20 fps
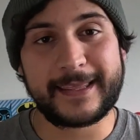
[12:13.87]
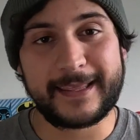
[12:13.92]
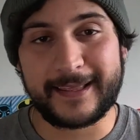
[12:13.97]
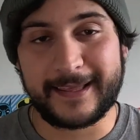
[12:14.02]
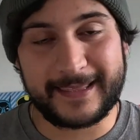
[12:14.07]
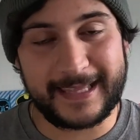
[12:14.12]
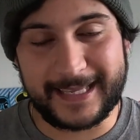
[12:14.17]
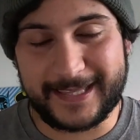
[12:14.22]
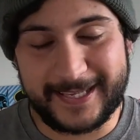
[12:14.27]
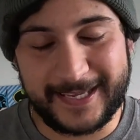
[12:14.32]
anything
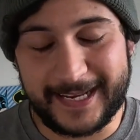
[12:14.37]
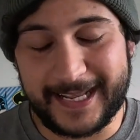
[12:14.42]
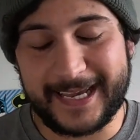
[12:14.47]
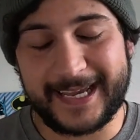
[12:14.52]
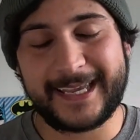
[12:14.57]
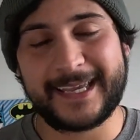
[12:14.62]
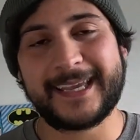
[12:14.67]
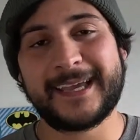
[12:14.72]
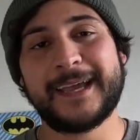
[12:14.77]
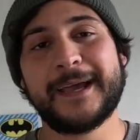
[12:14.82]
like that
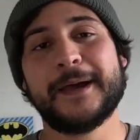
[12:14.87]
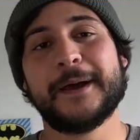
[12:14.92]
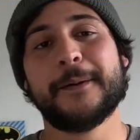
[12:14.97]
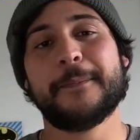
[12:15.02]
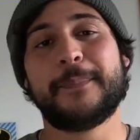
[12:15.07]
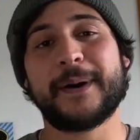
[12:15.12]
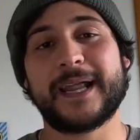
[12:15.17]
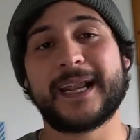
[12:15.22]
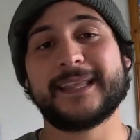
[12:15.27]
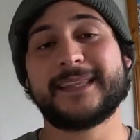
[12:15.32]
today,
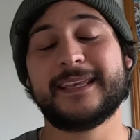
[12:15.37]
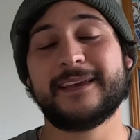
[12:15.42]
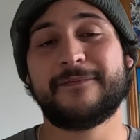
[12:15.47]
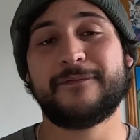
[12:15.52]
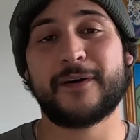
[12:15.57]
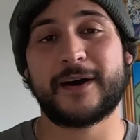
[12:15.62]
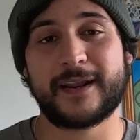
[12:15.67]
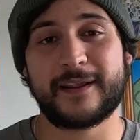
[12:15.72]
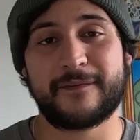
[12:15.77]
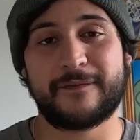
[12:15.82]
but I did
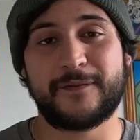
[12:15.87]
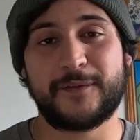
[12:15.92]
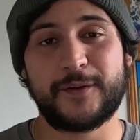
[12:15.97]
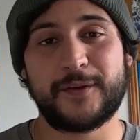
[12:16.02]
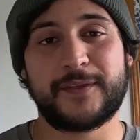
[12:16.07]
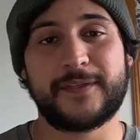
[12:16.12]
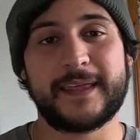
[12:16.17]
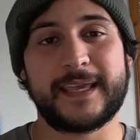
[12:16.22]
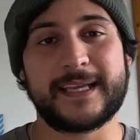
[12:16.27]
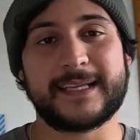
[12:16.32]
find a
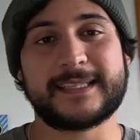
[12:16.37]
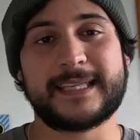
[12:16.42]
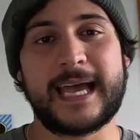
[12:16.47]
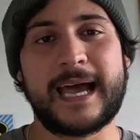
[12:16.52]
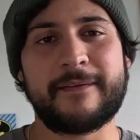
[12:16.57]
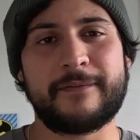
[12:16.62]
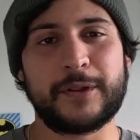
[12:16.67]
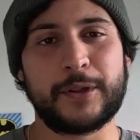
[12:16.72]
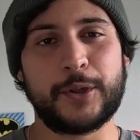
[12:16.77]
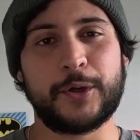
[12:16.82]
few things.
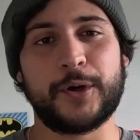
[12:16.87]
Have a